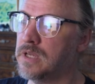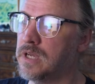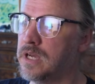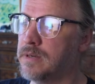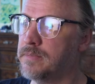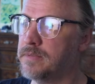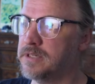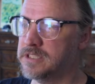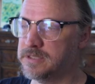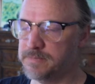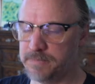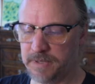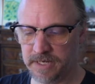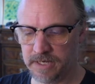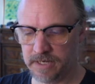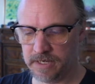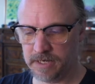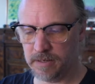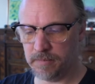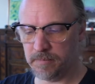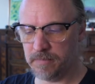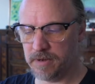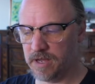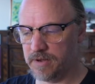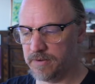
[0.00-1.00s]
I'm going to speed it
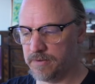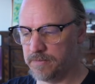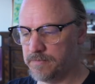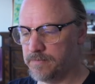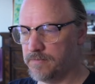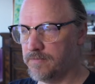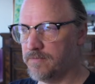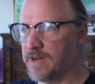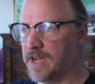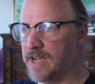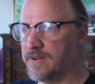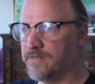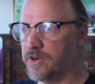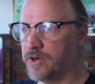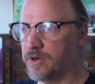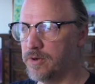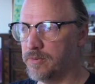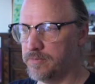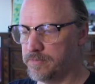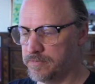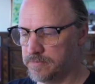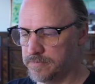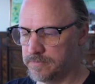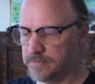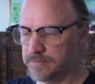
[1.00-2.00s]
up by 500%,
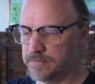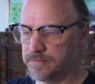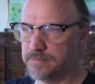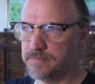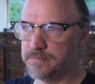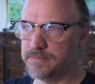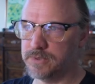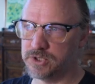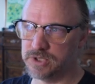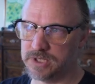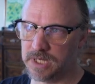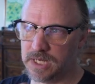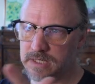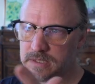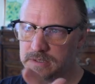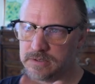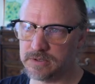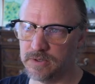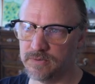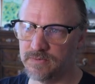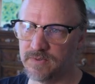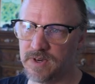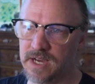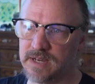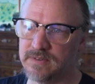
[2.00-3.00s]

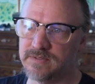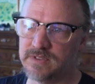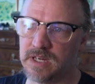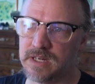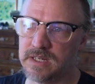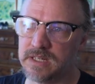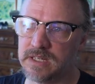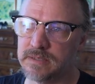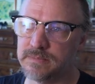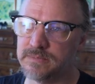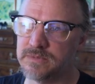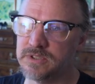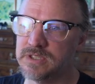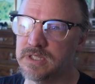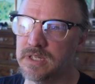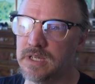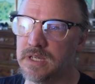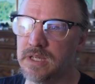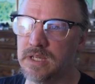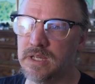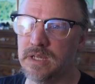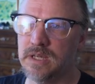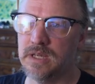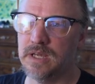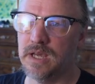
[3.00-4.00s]
so 5 times.
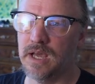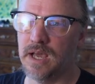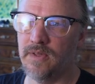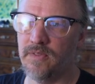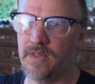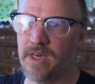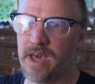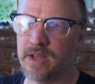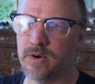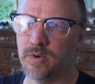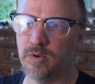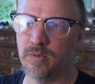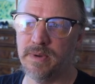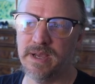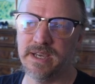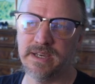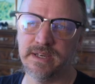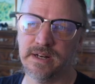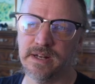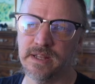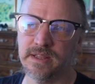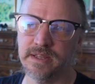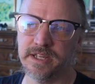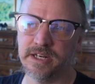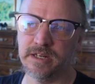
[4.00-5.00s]
And that will make it
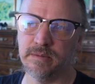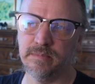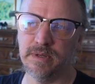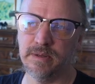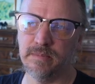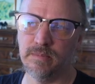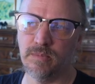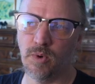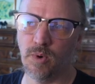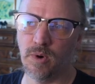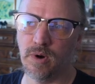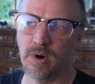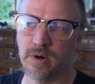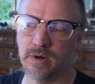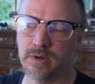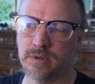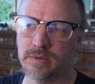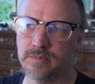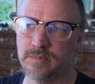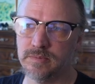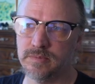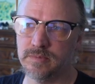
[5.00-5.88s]
a little bit more.